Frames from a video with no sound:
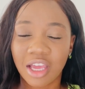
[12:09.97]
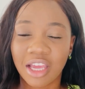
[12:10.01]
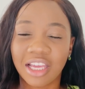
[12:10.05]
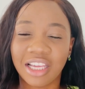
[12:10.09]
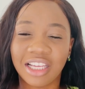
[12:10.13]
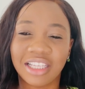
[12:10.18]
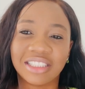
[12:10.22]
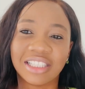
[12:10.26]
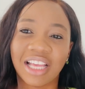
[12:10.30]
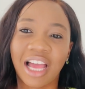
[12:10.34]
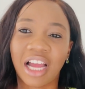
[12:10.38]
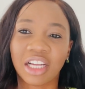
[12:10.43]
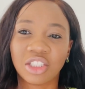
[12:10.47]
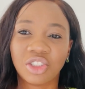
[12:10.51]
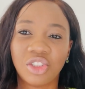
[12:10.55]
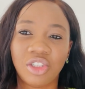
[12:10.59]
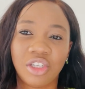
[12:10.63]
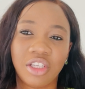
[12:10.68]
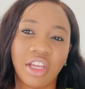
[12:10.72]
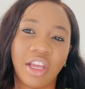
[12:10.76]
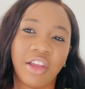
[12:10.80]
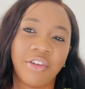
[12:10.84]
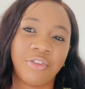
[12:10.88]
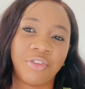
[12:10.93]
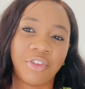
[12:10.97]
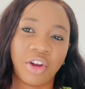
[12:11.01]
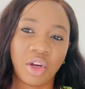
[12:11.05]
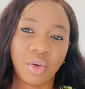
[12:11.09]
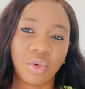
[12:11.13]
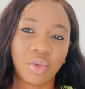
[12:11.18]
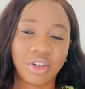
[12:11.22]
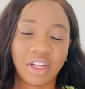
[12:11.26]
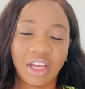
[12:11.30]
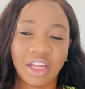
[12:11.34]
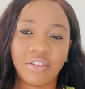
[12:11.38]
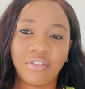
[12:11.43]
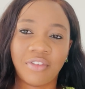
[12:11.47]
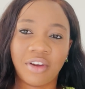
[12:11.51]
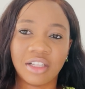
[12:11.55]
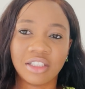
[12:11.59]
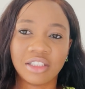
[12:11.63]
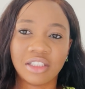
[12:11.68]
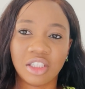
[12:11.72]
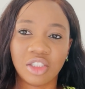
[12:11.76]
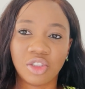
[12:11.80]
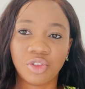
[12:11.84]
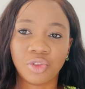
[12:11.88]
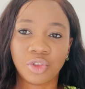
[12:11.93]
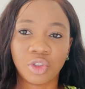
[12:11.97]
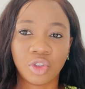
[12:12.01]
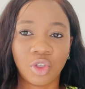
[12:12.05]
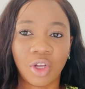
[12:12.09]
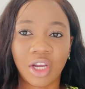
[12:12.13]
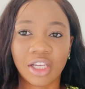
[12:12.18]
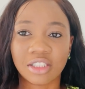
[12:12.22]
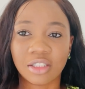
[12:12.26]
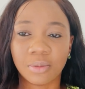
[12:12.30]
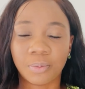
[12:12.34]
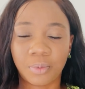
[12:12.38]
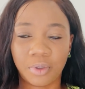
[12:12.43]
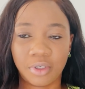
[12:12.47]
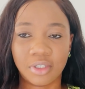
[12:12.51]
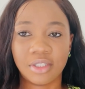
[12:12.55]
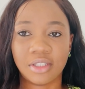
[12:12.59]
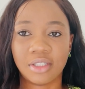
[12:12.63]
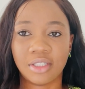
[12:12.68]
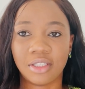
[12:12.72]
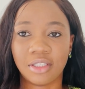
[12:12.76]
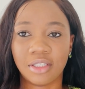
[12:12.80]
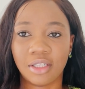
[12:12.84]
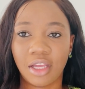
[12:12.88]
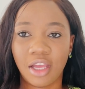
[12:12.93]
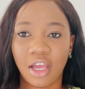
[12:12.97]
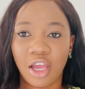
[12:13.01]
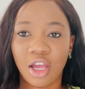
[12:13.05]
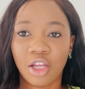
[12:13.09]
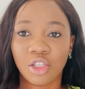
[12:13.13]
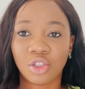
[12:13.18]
is actually a very good advantage for you as a person